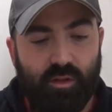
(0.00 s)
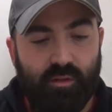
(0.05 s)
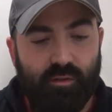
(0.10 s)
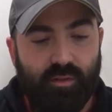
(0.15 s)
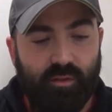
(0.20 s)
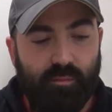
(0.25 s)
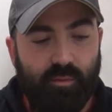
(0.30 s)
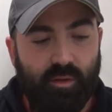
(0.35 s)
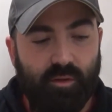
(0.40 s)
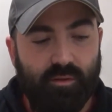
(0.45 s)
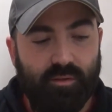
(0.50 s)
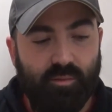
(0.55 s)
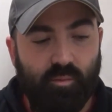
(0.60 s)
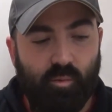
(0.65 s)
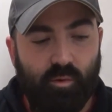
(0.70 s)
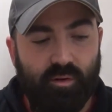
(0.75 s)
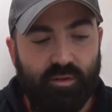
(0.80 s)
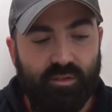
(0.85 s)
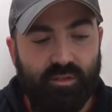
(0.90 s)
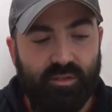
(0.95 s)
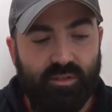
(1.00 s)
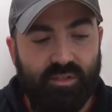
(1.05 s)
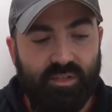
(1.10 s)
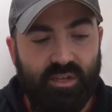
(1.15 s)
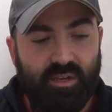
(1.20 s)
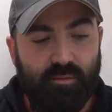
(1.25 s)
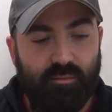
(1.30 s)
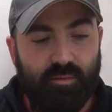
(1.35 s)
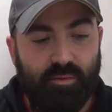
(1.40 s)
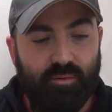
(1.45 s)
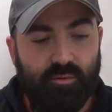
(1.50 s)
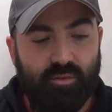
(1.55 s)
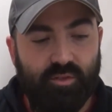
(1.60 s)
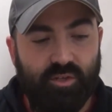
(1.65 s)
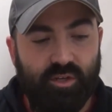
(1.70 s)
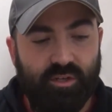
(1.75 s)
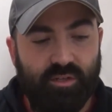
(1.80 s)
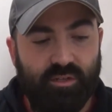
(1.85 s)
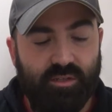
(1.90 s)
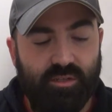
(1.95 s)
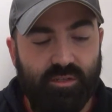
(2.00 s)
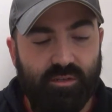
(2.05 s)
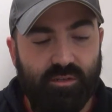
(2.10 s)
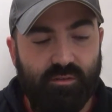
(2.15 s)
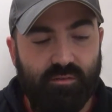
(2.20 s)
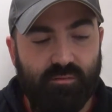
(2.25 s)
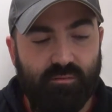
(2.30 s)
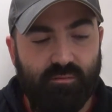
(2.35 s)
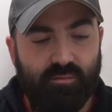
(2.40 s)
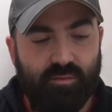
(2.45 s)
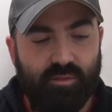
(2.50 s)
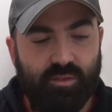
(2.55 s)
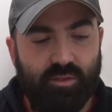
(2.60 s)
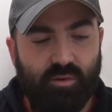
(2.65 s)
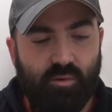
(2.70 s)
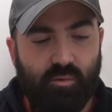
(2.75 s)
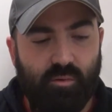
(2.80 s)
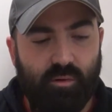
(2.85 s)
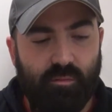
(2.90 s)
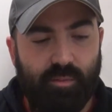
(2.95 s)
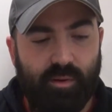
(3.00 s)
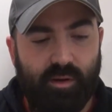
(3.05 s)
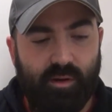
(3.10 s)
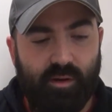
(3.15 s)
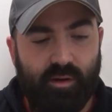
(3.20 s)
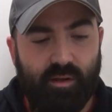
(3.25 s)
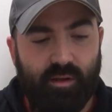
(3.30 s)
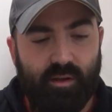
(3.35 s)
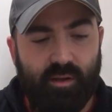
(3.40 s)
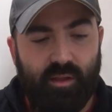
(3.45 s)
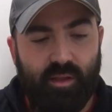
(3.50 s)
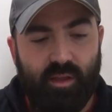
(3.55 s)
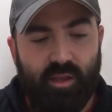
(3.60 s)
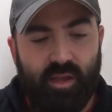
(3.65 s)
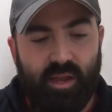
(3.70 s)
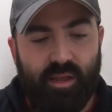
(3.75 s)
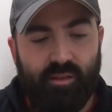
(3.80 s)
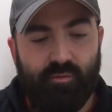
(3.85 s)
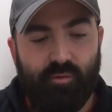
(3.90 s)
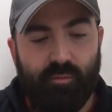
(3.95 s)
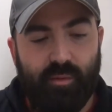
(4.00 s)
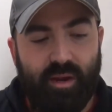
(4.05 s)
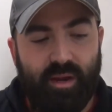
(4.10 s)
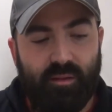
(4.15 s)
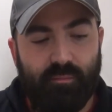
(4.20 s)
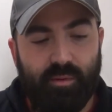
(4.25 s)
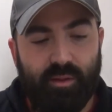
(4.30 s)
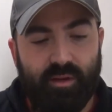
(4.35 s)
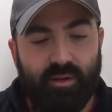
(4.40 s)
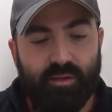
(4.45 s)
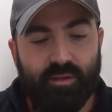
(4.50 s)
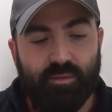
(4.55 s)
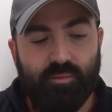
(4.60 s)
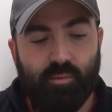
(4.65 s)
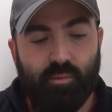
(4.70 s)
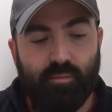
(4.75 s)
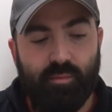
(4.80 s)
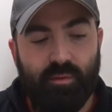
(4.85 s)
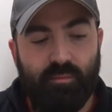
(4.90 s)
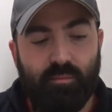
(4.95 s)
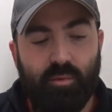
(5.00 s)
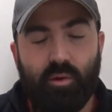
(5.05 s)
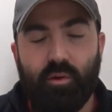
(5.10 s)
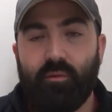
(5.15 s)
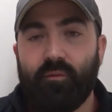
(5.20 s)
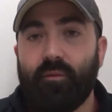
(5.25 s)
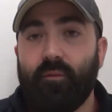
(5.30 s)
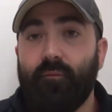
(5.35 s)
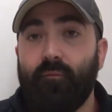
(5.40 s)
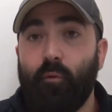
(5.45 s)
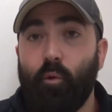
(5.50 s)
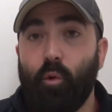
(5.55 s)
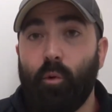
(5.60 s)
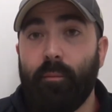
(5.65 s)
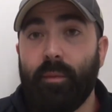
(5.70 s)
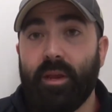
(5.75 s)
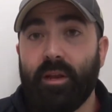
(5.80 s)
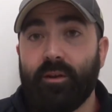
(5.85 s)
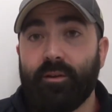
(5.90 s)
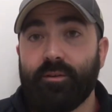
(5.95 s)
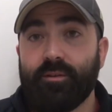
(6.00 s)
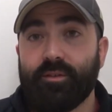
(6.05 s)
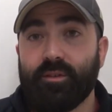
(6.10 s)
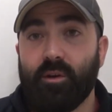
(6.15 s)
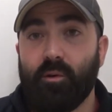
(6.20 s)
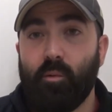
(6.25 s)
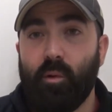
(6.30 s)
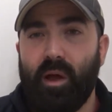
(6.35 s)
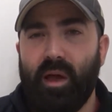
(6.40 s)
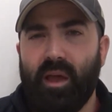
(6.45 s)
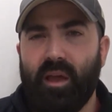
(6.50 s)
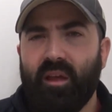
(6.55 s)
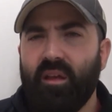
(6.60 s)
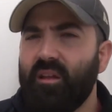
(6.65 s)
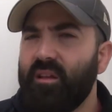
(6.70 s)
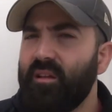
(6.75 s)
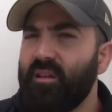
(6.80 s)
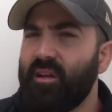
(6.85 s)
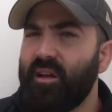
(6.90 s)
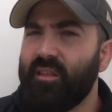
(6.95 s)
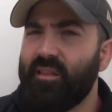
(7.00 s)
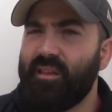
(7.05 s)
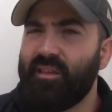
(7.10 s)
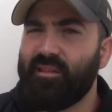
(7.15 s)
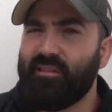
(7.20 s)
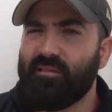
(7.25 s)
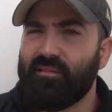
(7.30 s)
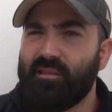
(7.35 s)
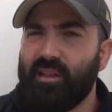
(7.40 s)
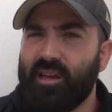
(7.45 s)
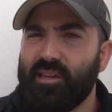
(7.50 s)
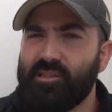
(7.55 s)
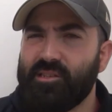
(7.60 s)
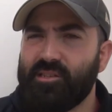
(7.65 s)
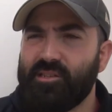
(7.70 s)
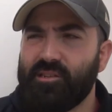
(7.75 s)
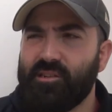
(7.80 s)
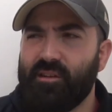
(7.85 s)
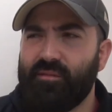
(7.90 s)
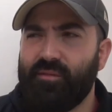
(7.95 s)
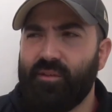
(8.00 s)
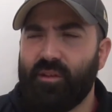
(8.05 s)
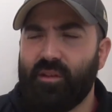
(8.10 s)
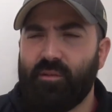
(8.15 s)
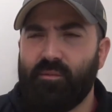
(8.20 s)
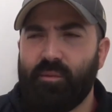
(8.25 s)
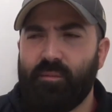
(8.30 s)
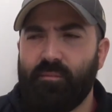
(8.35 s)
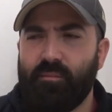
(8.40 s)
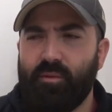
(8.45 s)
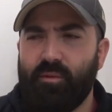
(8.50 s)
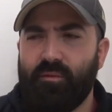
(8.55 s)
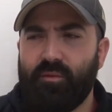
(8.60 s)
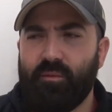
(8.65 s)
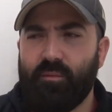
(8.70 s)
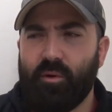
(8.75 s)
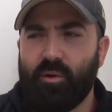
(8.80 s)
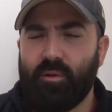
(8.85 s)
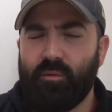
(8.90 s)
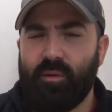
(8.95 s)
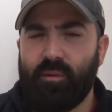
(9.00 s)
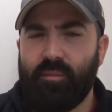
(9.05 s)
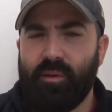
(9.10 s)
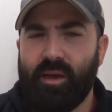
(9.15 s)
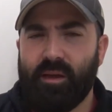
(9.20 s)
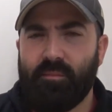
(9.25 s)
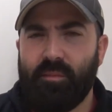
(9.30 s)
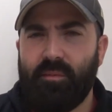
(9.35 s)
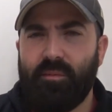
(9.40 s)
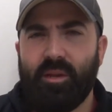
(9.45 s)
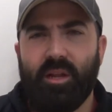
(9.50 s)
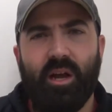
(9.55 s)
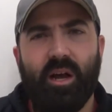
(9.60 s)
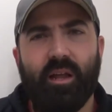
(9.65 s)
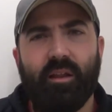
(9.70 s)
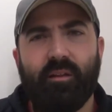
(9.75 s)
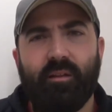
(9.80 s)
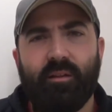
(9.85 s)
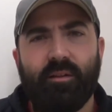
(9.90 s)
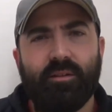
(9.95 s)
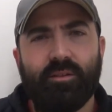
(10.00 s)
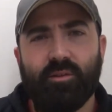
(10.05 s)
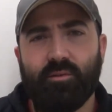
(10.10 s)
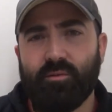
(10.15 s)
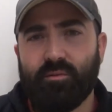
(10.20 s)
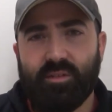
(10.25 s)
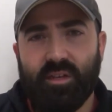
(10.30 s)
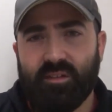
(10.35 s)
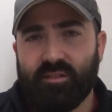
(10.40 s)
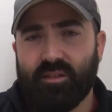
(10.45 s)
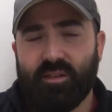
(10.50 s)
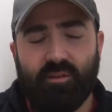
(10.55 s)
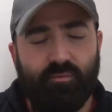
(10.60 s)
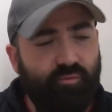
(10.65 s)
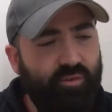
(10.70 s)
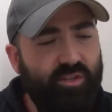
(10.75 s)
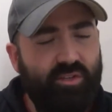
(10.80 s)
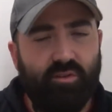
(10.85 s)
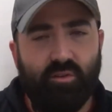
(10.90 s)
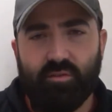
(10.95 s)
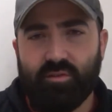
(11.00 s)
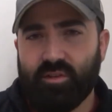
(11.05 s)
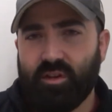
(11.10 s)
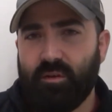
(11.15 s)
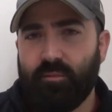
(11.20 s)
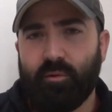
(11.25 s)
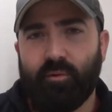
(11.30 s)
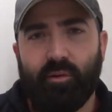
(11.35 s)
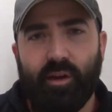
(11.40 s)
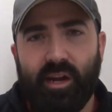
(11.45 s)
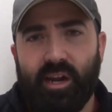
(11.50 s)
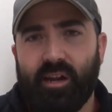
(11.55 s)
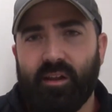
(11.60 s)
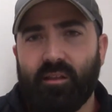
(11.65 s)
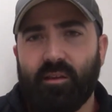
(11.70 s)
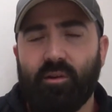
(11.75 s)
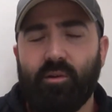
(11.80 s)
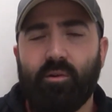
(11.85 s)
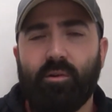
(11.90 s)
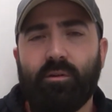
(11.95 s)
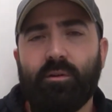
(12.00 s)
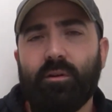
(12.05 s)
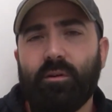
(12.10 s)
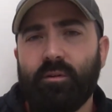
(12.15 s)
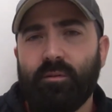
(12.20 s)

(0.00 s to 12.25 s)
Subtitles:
The ball is awarded to the team who just was scored upon, and the remaining players will be moved 4 meters away. I think last year I felt like we moved them all the way back. Maybe not. So it sounds like restarts are coming right out of the goal.